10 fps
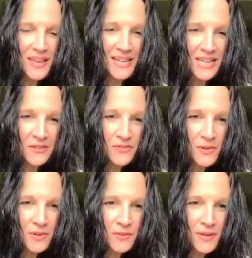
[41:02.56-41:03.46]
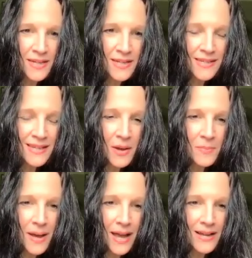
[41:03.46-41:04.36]
Thank you for agreeing to
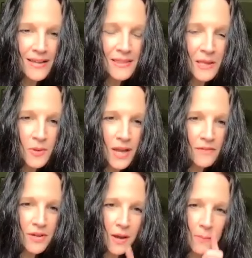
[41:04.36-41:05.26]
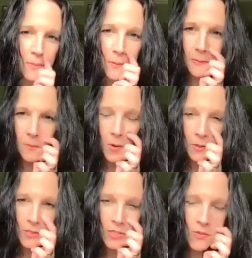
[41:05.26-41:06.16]
come back. I think we have a couple, one
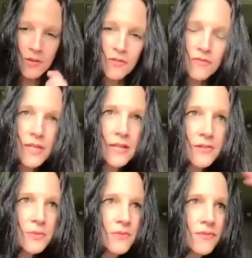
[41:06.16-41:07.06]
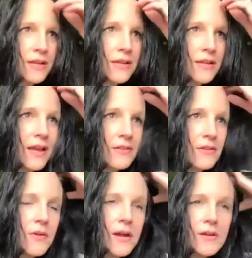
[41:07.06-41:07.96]
or two other videos we've done together,
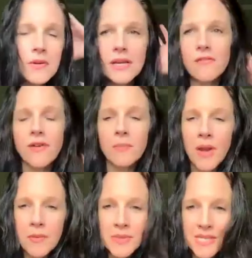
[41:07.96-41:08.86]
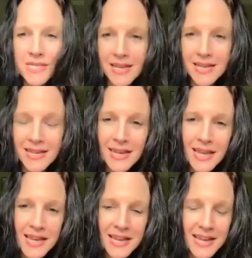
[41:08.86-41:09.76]
Gregory, if I'm not mistaken.
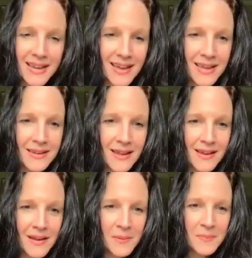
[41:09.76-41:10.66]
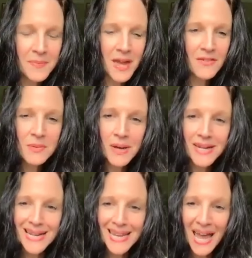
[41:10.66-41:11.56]
And um,
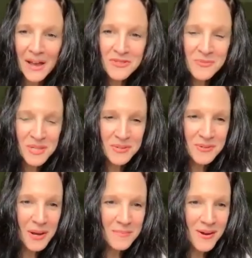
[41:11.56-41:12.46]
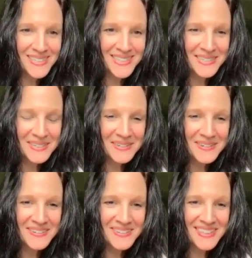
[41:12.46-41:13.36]
everybody loves when you come on
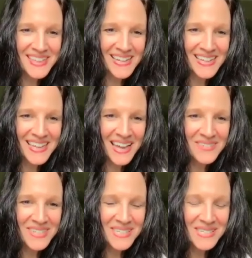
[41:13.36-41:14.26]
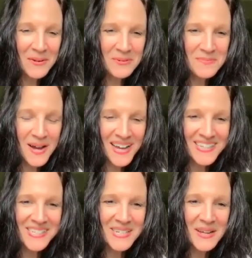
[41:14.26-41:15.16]
here. They love it so
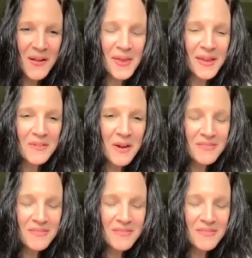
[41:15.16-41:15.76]
much. Well, they you know,